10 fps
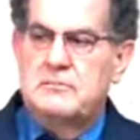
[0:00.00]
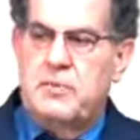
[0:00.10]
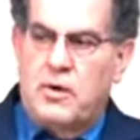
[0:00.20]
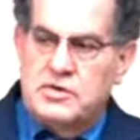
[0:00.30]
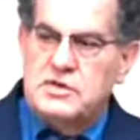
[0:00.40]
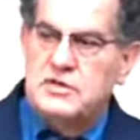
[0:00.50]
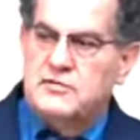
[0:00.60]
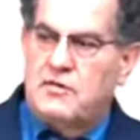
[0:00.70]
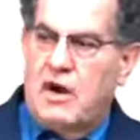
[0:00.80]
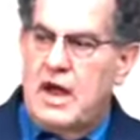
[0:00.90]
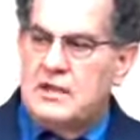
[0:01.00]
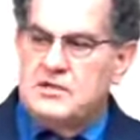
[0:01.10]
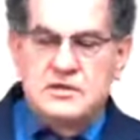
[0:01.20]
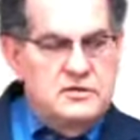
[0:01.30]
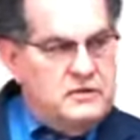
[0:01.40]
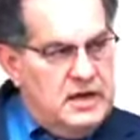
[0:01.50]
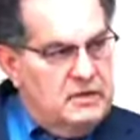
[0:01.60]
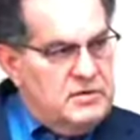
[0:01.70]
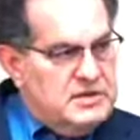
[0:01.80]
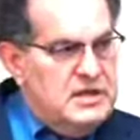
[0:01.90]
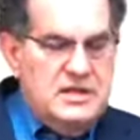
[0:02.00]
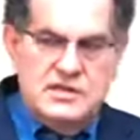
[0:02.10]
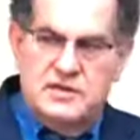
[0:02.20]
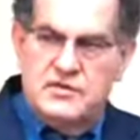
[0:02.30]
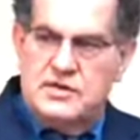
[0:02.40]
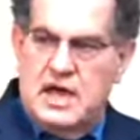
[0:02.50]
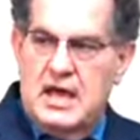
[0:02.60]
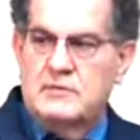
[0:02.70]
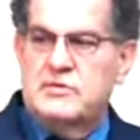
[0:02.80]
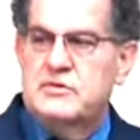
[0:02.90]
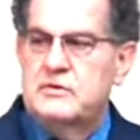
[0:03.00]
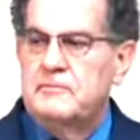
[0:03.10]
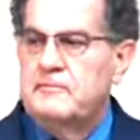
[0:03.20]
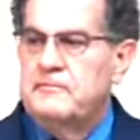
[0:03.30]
the person of Christ. So again, we see these different types.